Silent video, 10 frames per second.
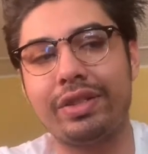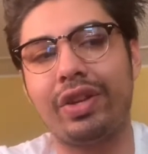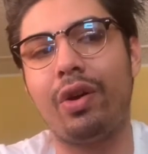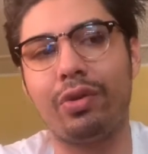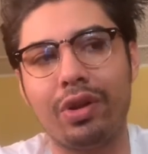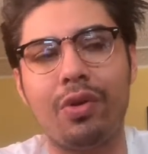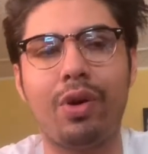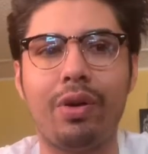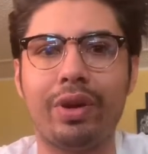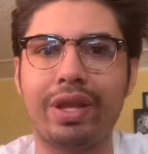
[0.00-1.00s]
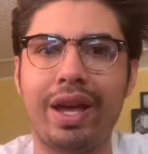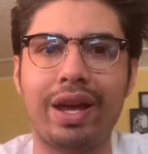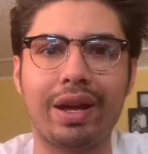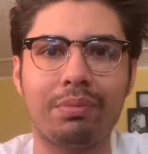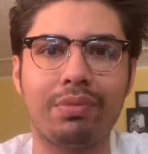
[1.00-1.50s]
So you know what the
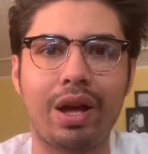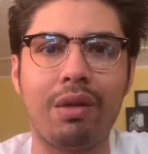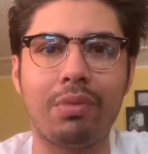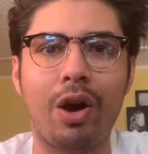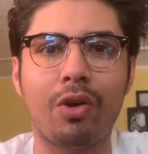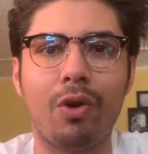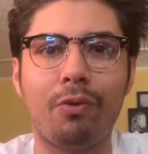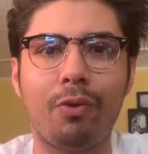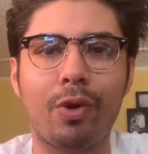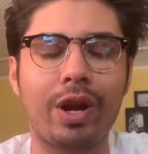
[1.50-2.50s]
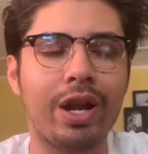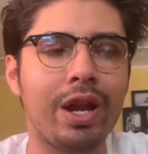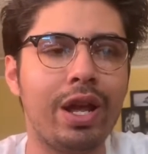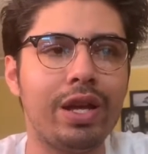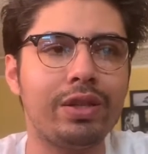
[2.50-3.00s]
heck, I'll go for it.
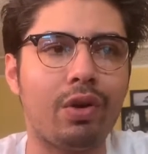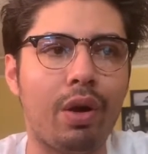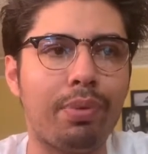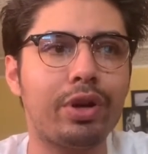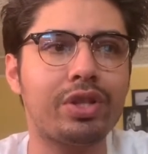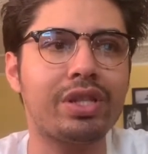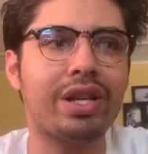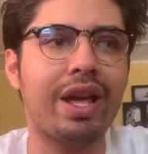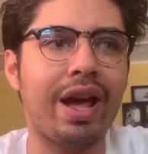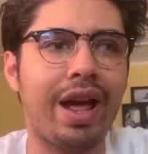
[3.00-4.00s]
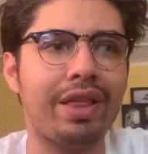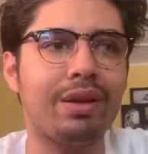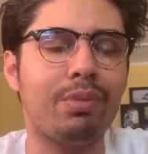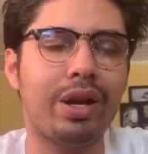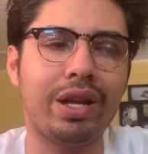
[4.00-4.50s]
So I purchased it. I had the
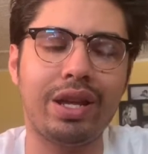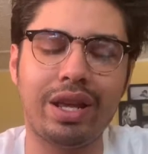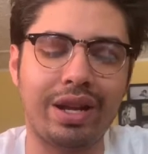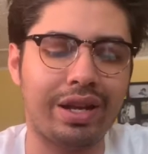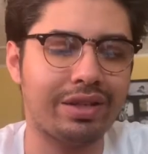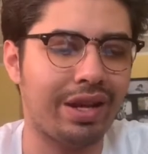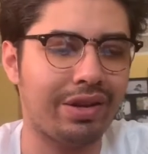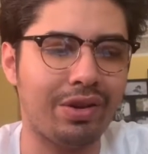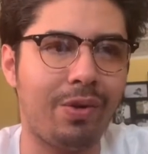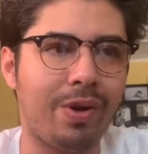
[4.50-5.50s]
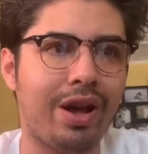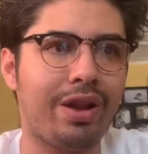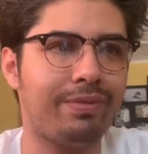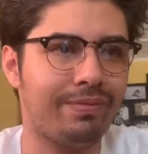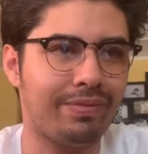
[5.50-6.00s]
money, and I said, you know
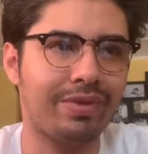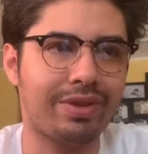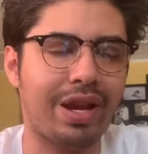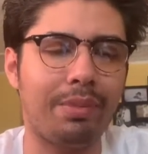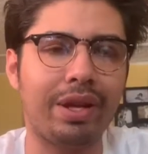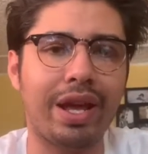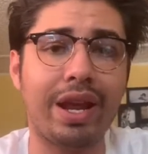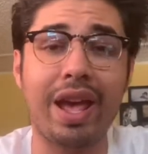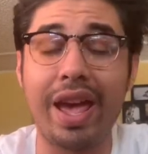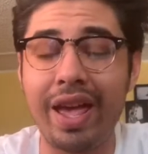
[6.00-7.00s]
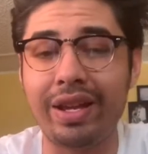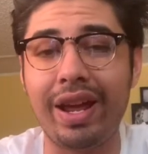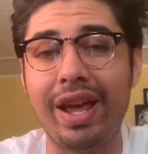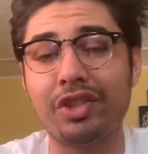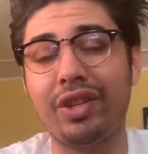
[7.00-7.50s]
what, time to get it. And I
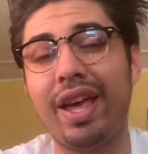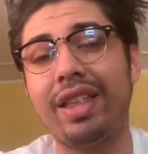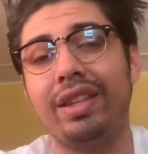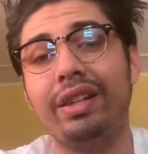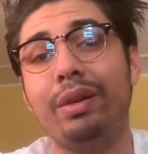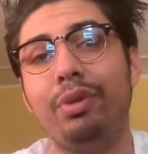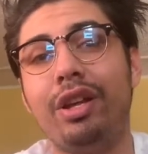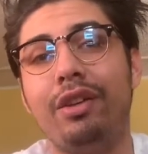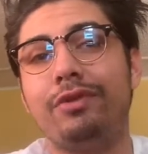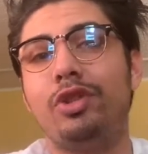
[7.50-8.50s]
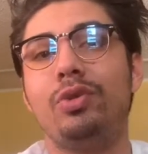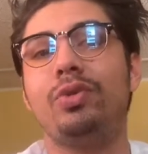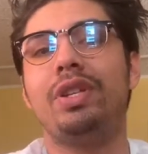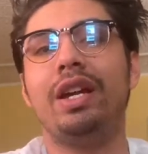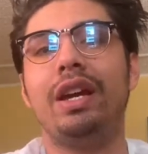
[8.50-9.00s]
actually had the liberty of
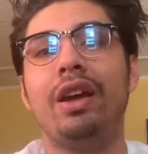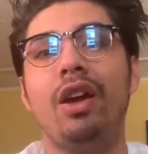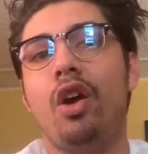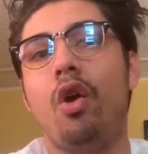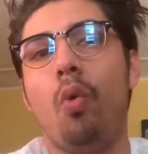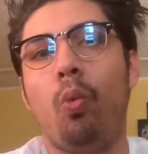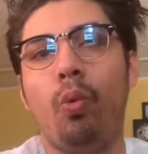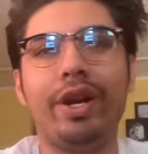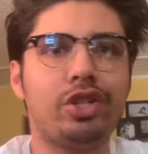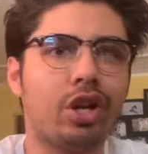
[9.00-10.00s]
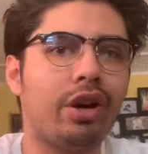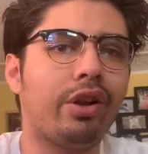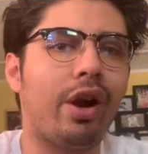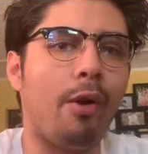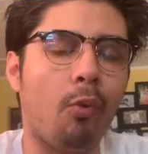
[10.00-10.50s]
choosing which
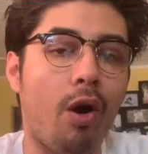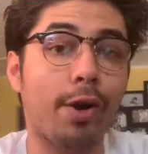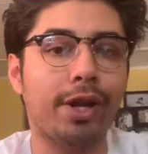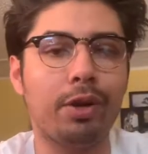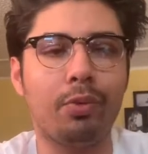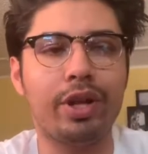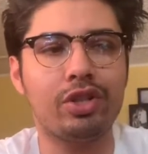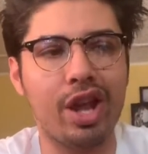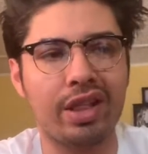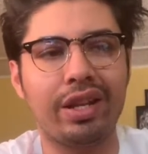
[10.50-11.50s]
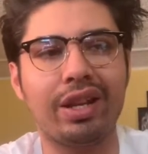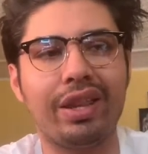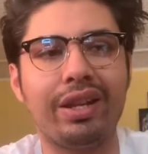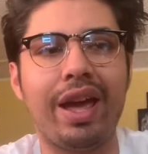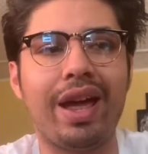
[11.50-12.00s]
color I wanted, which at the end of the
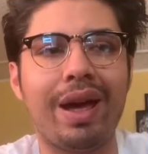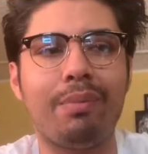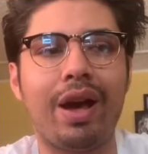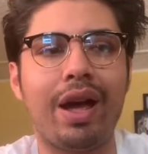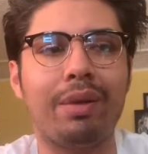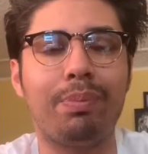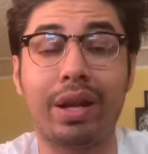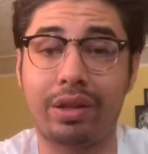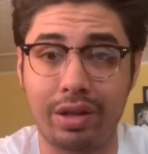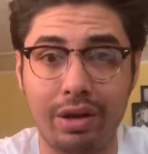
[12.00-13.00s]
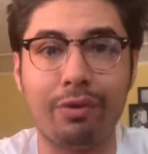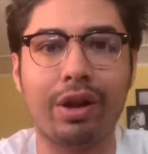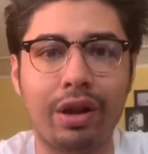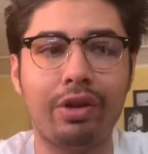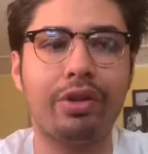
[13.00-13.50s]
day, I picked a different
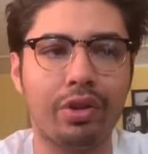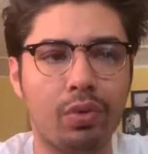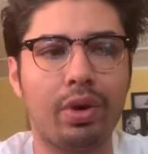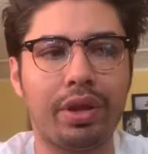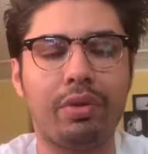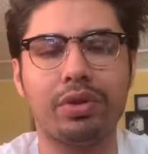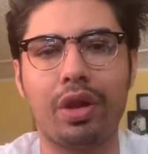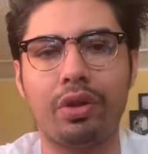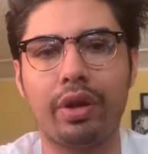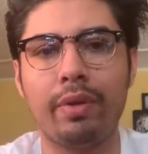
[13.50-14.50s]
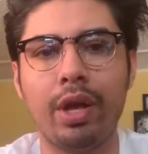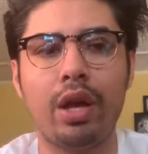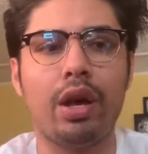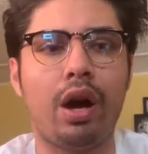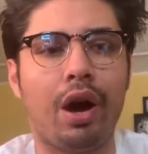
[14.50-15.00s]
color than the one that was on
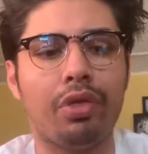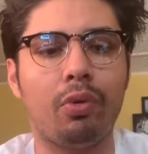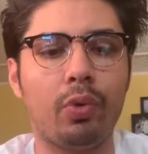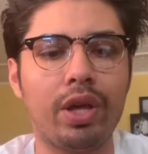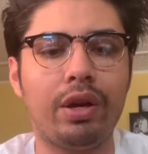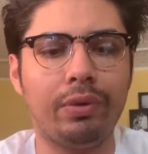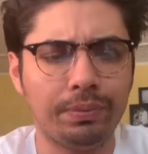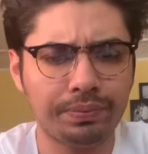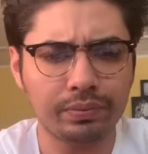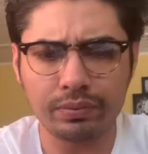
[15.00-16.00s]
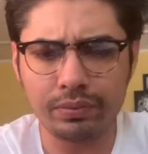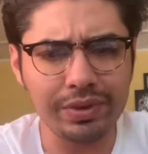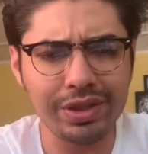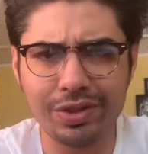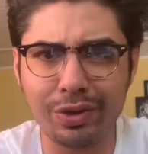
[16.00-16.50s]
the wheel.
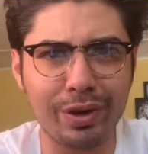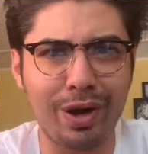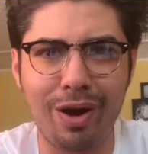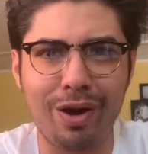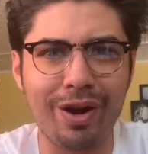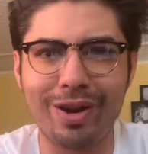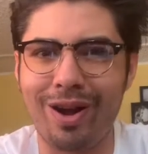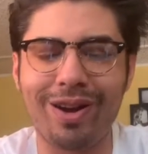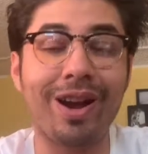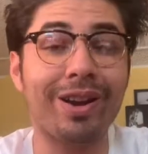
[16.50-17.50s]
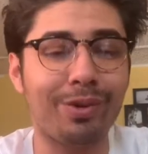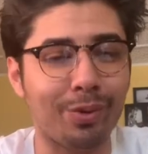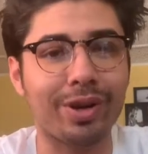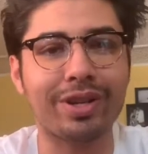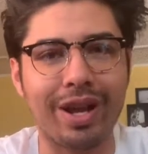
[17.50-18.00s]
So it all kind of
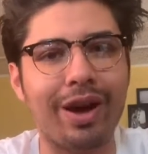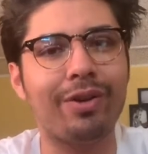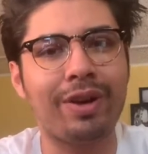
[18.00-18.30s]
worked out.